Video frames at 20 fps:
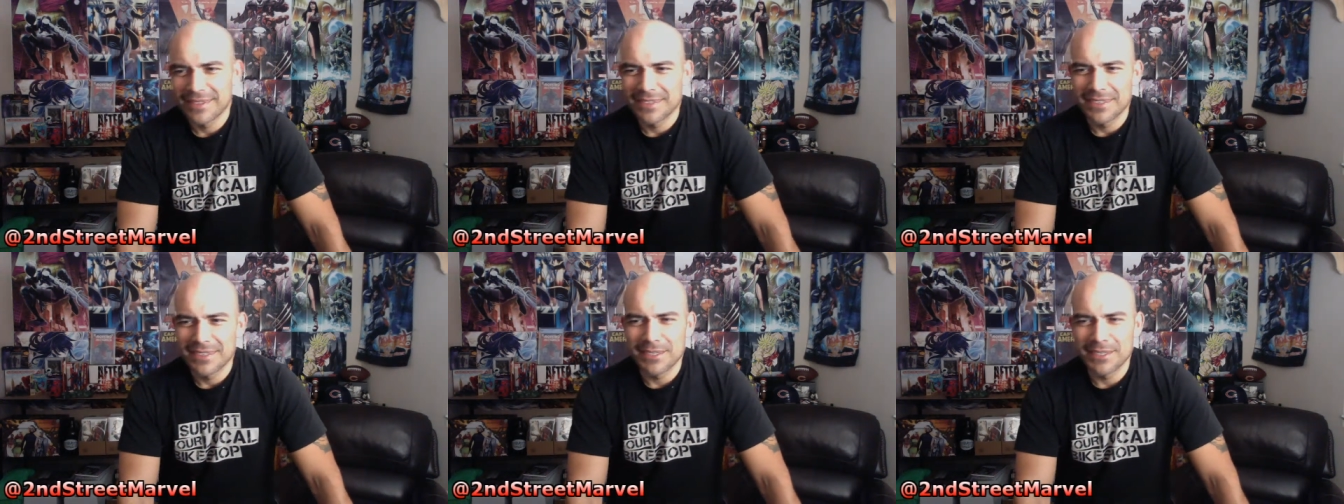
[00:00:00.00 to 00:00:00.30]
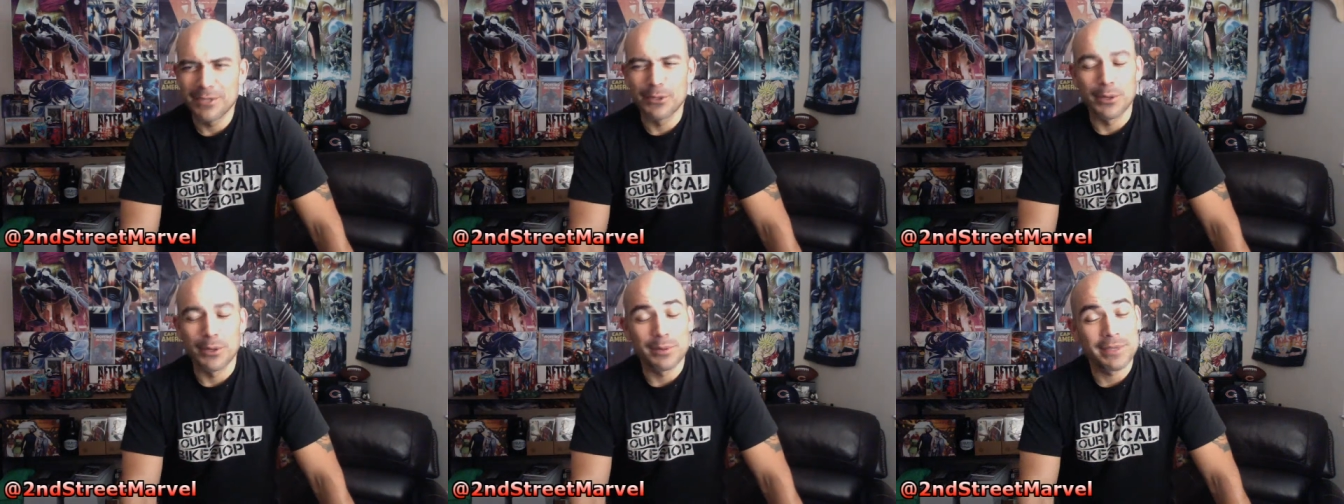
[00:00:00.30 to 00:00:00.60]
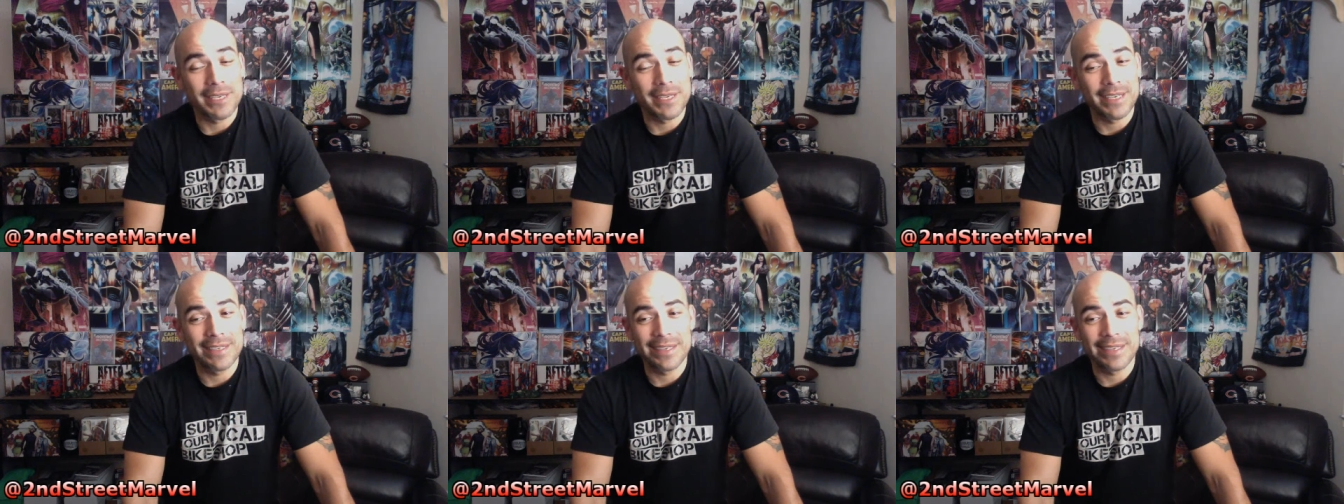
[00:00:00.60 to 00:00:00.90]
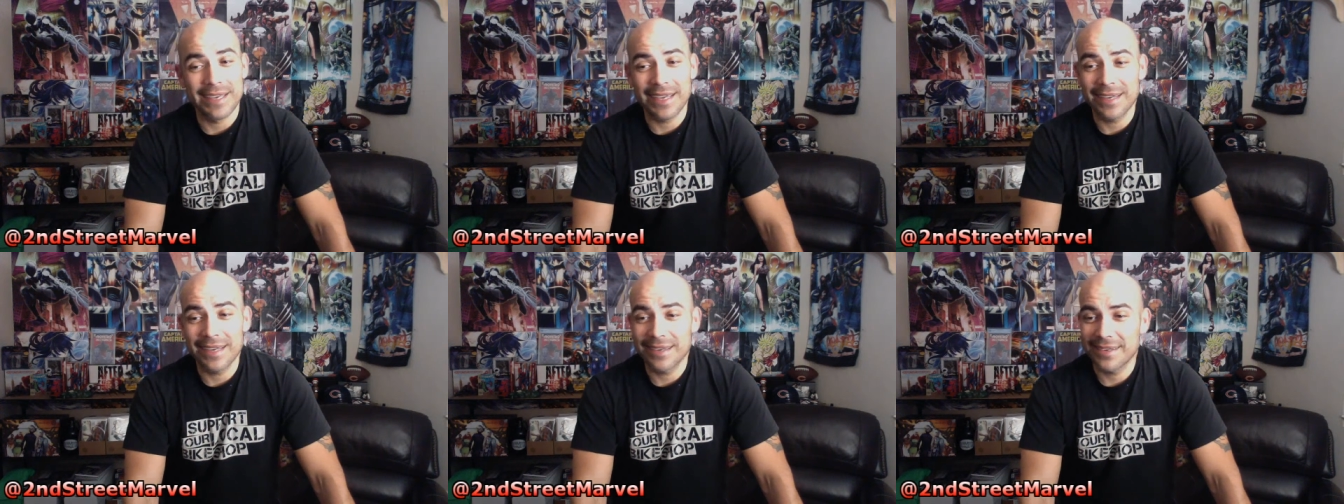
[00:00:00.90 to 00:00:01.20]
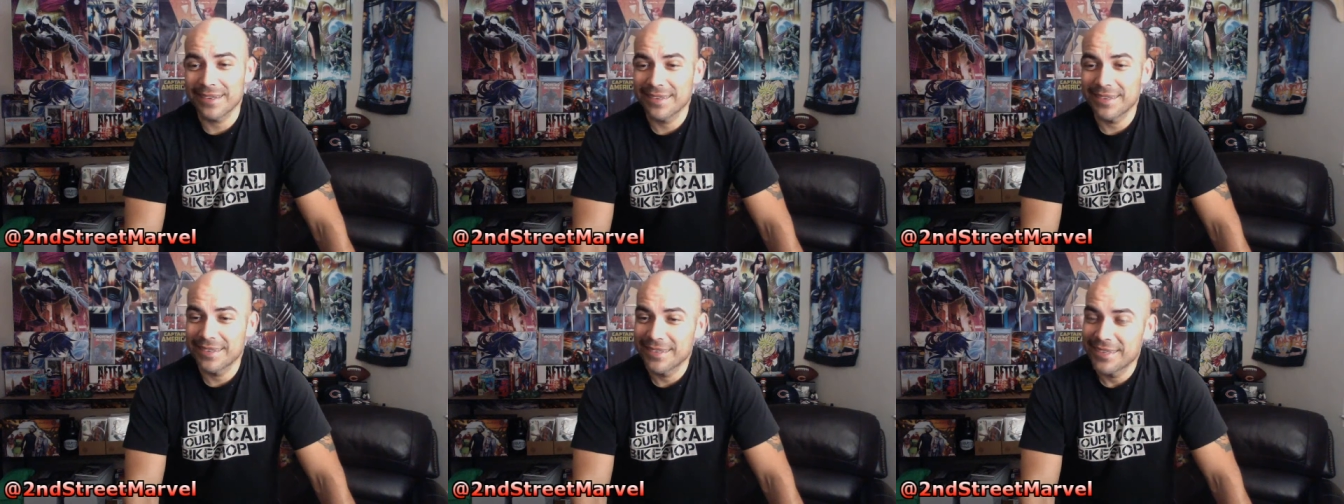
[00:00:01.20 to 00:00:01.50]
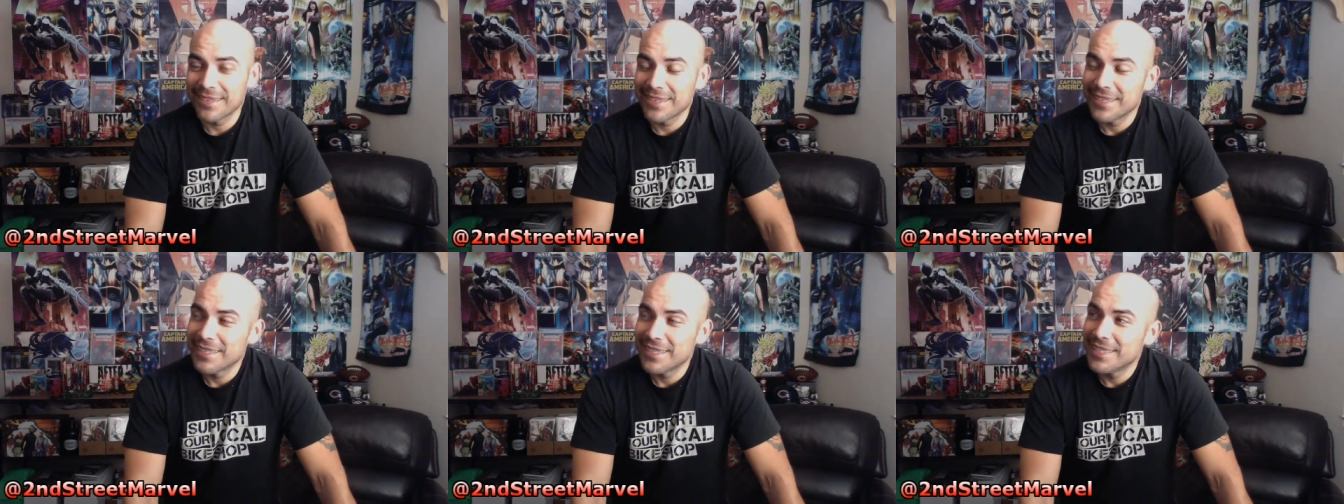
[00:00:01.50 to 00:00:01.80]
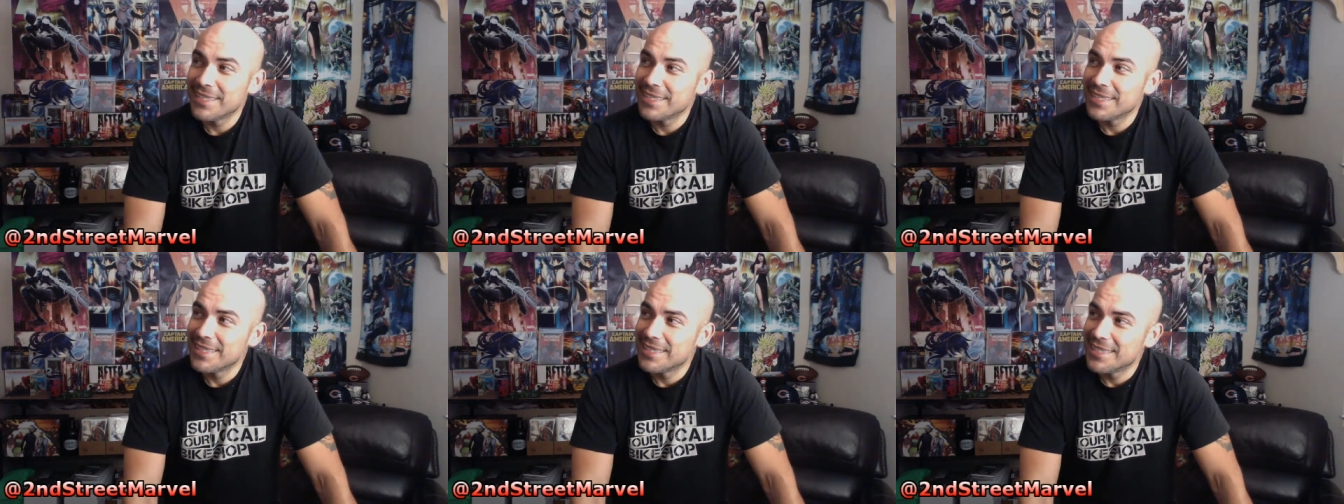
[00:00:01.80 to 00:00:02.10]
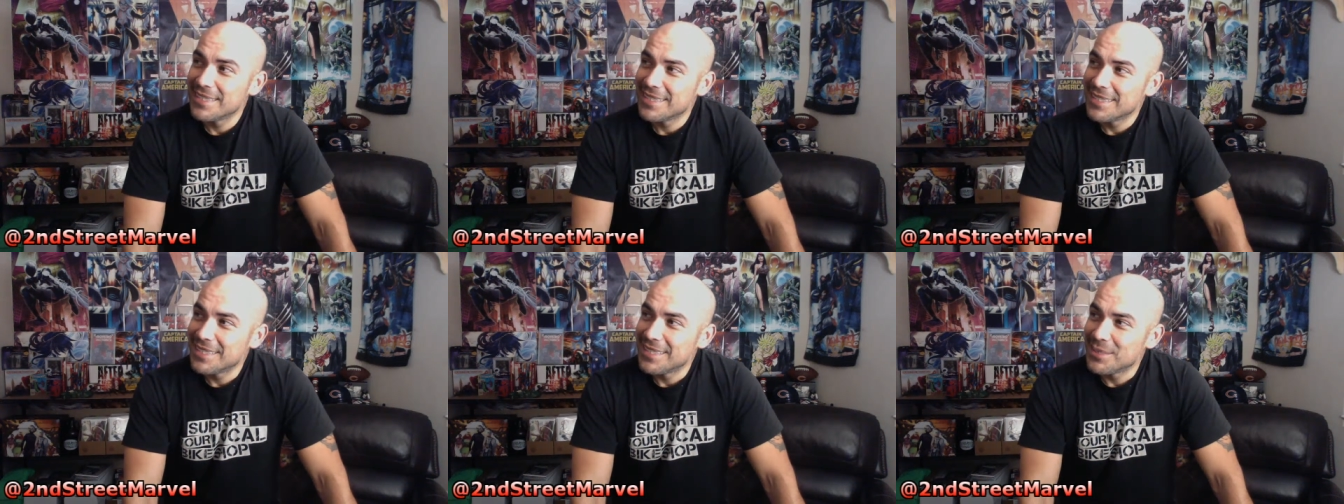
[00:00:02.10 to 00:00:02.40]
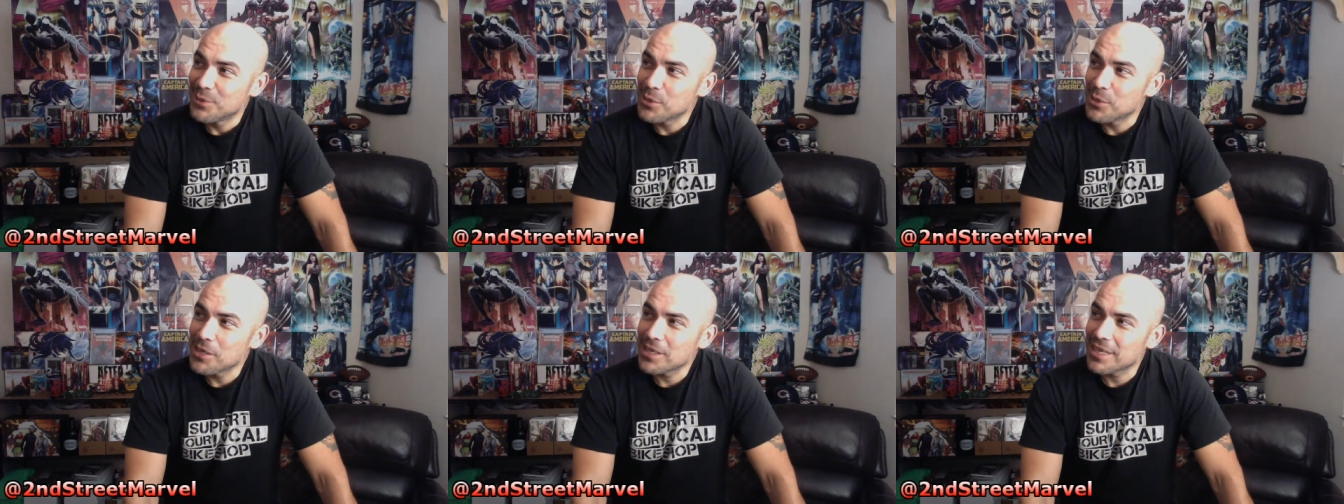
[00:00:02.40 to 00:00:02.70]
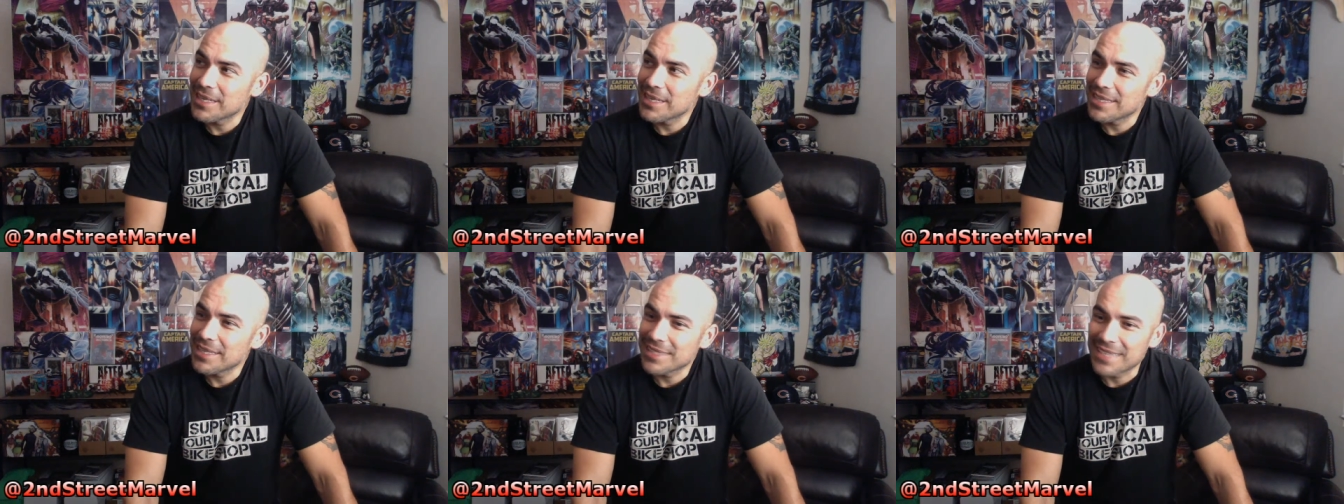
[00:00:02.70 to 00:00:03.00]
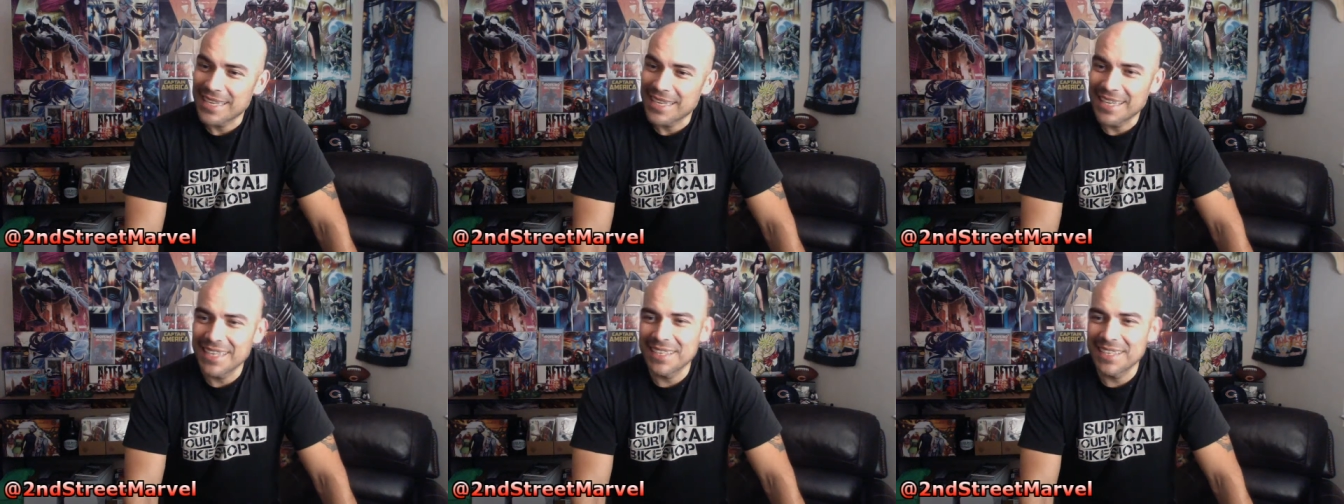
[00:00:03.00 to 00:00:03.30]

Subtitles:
You know what I'm saying, huh? What can I say?